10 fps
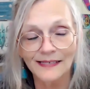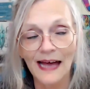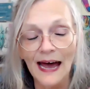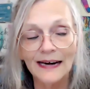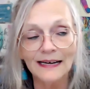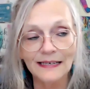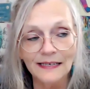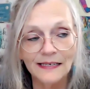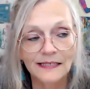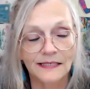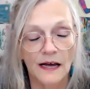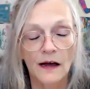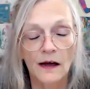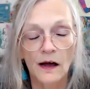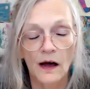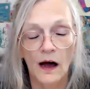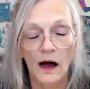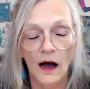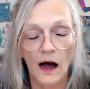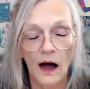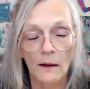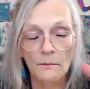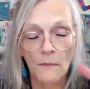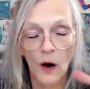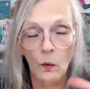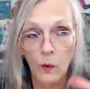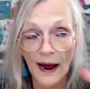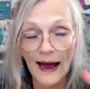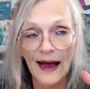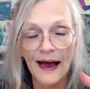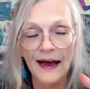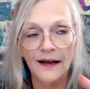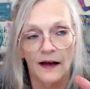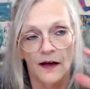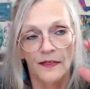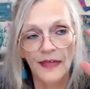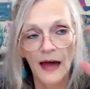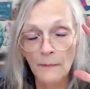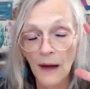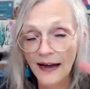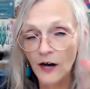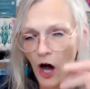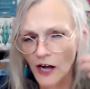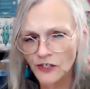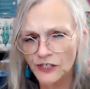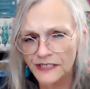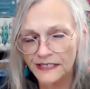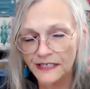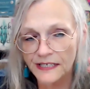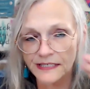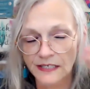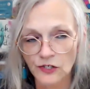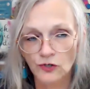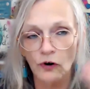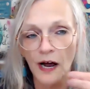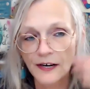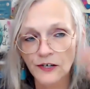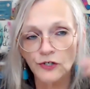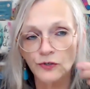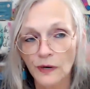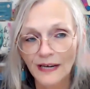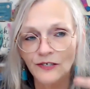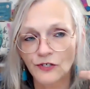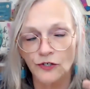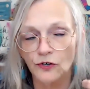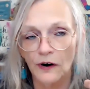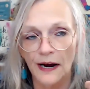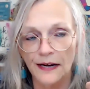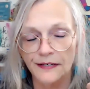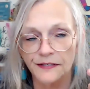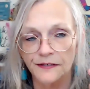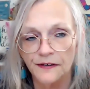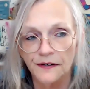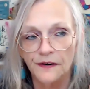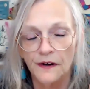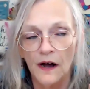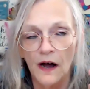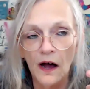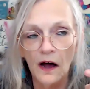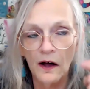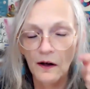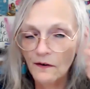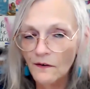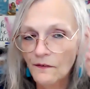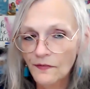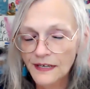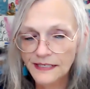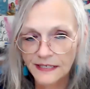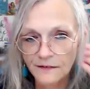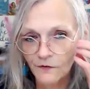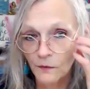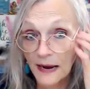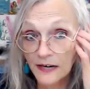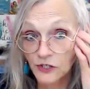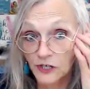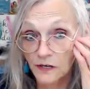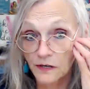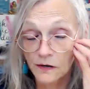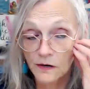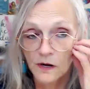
that is a way that my consciousness is trying to integrate this information.